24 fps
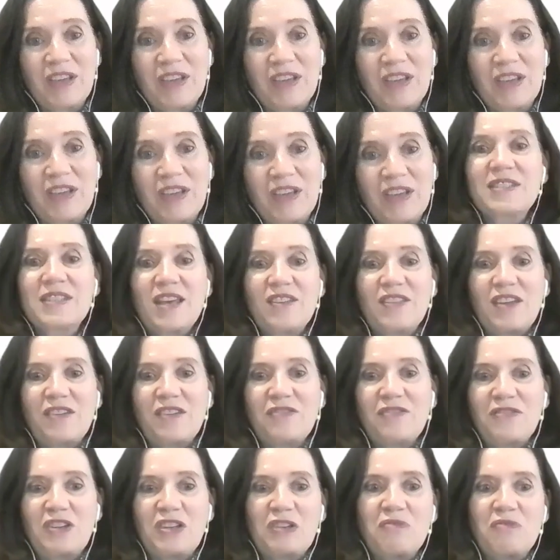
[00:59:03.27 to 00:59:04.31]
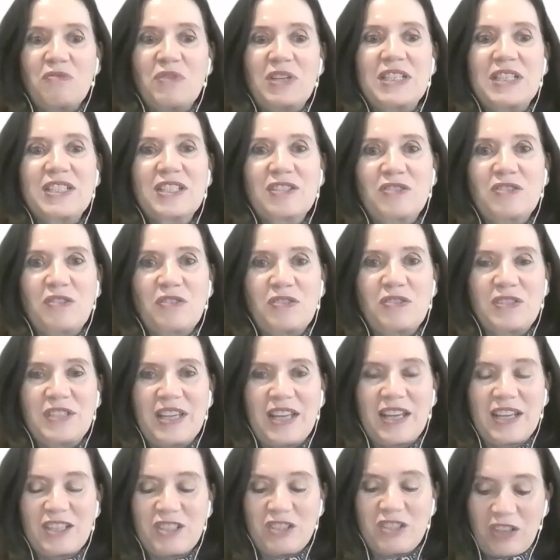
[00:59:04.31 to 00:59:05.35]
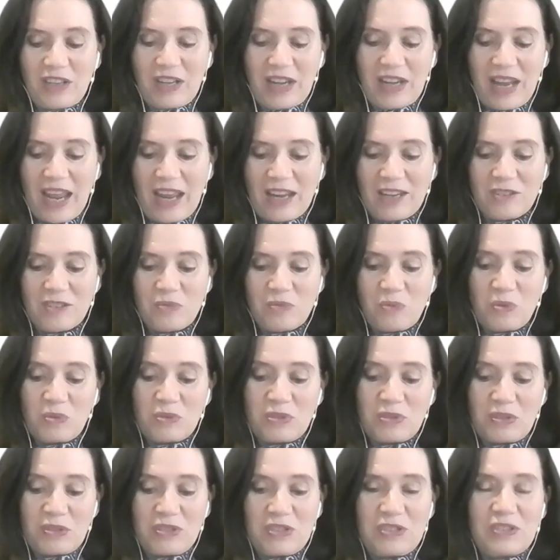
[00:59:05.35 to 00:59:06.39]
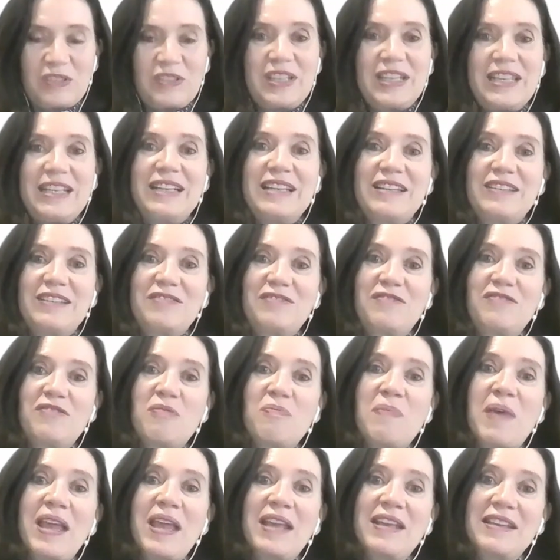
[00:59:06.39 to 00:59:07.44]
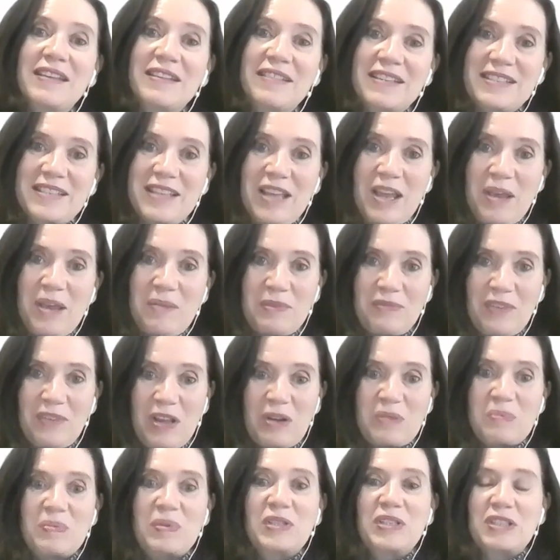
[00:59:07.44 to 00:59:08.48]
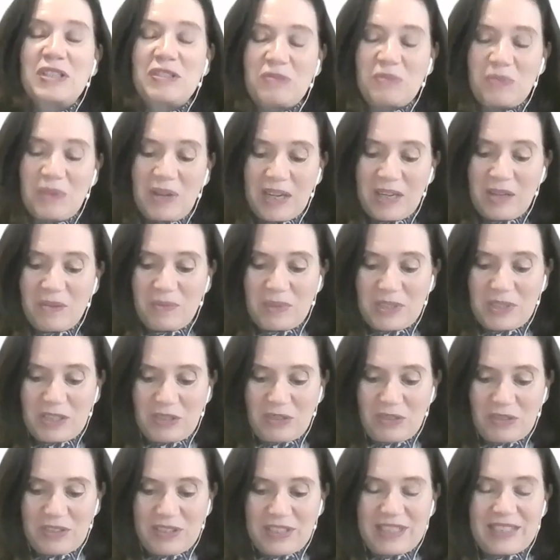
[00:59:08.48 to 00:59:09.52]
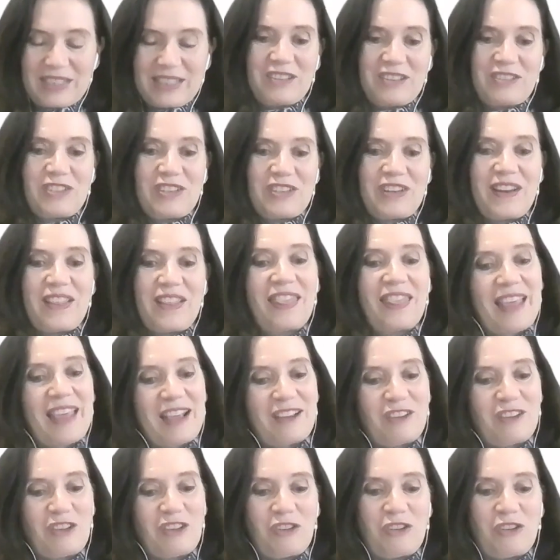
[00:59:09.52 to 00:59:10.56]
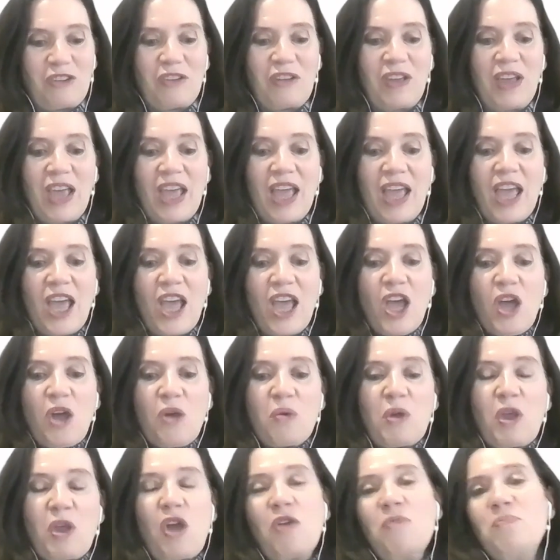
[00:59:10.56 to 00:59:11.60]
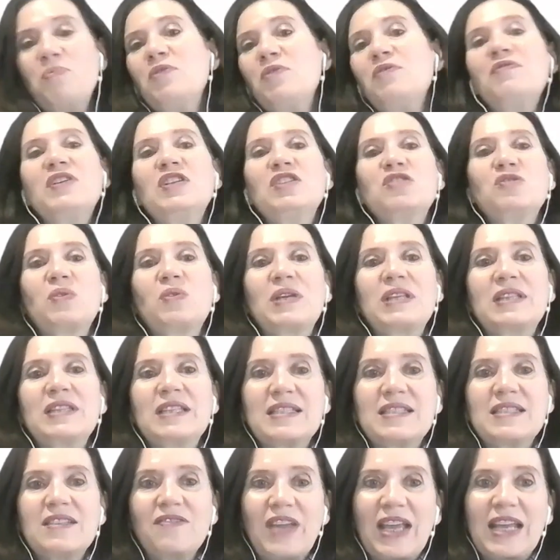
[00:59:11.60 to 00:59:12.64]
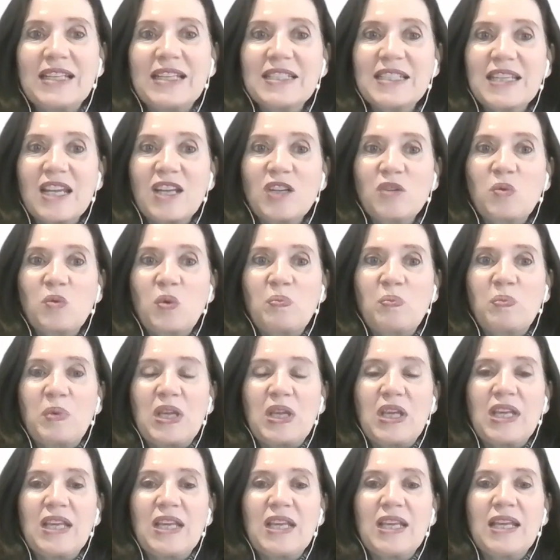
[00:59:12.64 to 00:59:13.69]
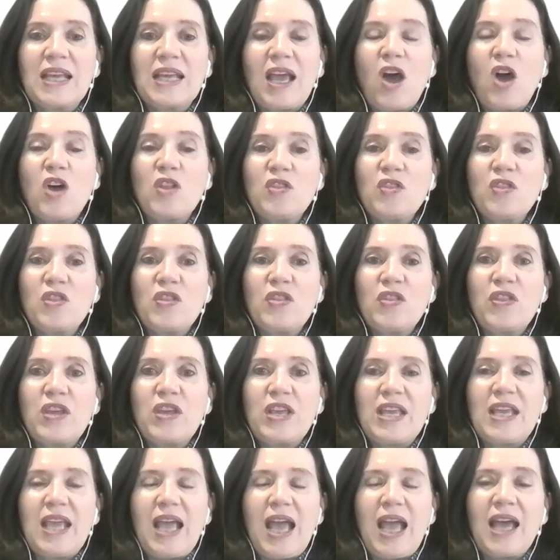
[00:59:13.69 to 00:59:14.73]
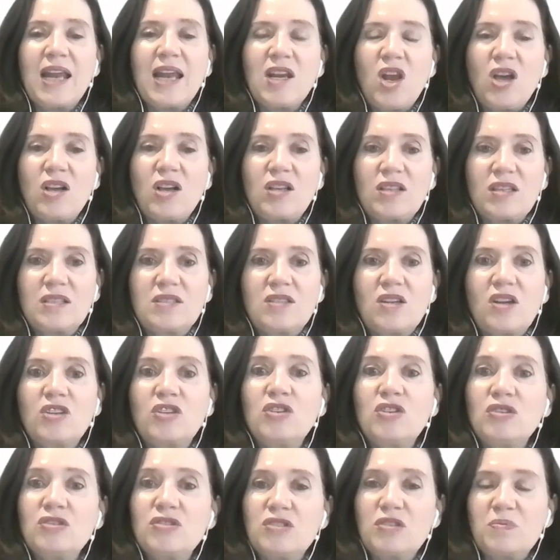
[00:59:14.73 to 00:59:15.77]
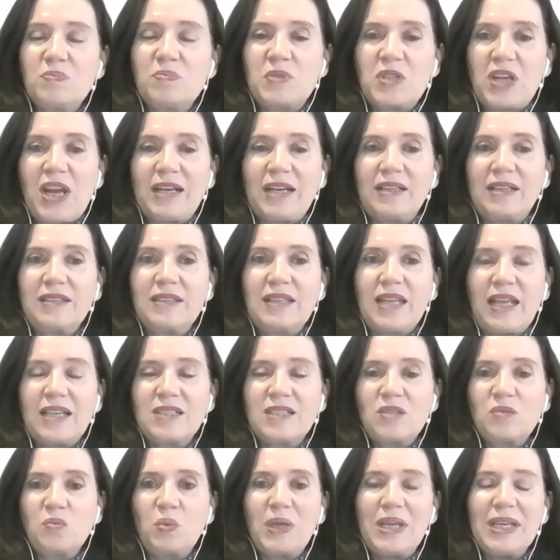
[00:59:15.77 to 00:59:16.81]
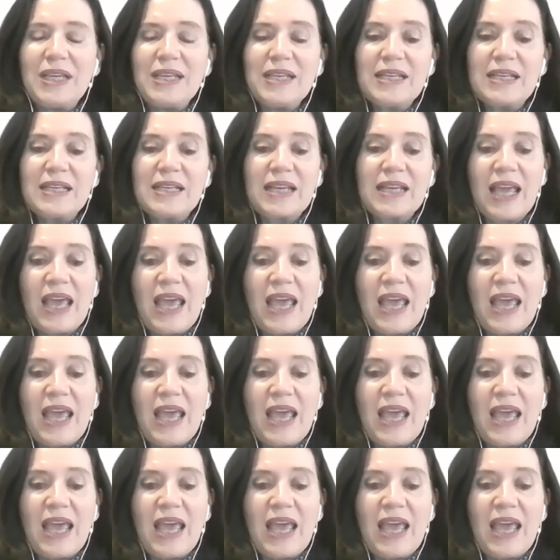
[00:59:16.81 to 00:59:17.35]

to the South African REIT Association and also to Keillan for making the time available. It really was a good discussion. Thank you. We hope you've enjoyed this event. It will be on the Unlock the Stock YouTube channel next week.